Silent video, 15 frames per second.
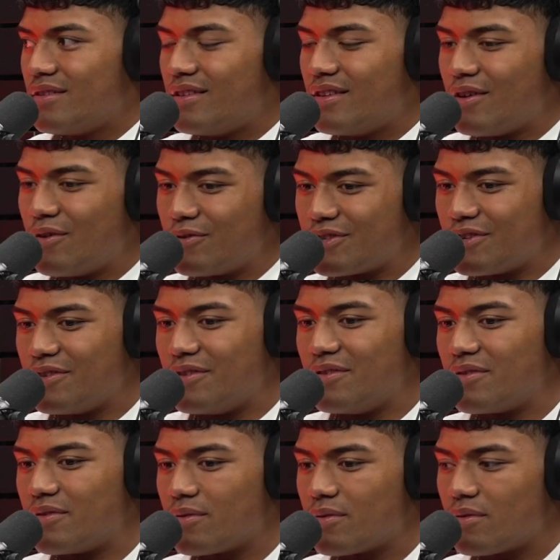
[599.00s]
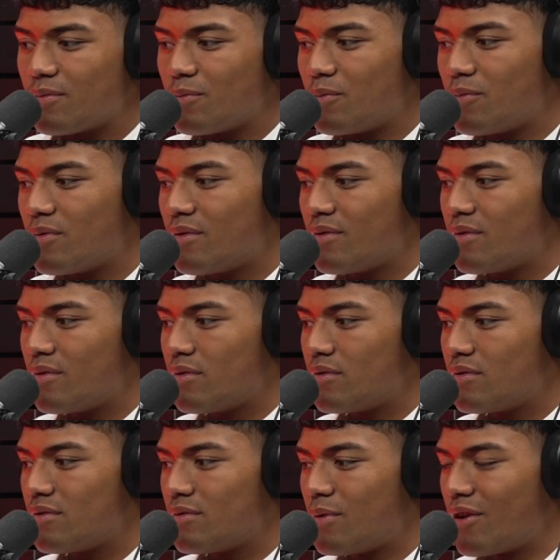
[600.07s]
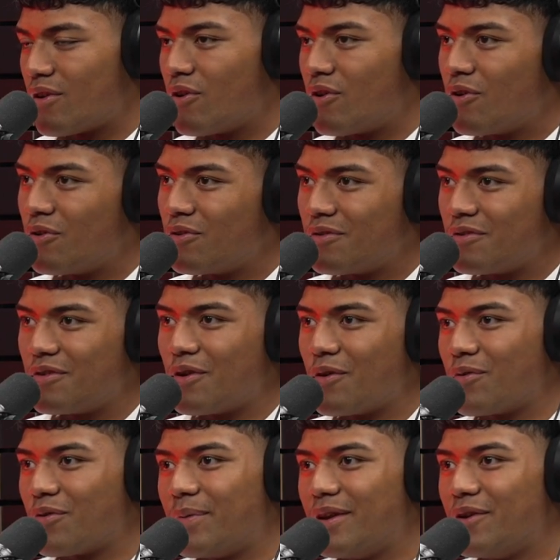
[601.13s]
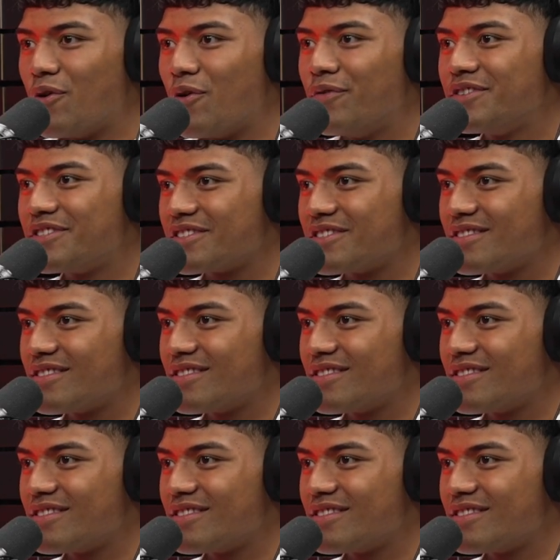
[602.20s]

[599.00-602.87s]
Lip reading: Yeah, obviously when I got on, I was a bit nervous,